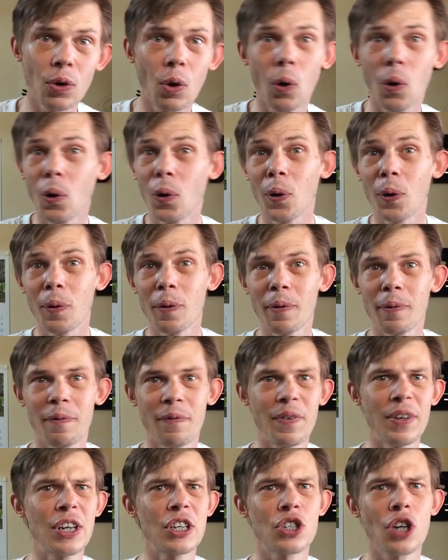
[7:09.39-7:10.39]
or
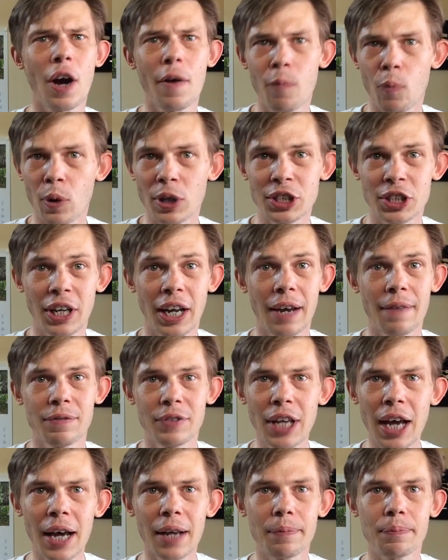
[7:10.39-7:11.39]
finish off ones that I have
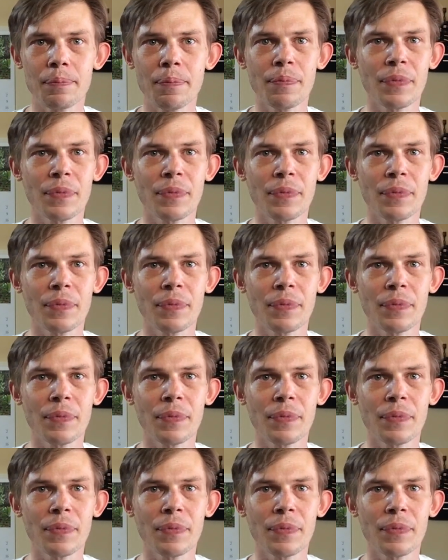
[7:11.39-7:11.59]
done.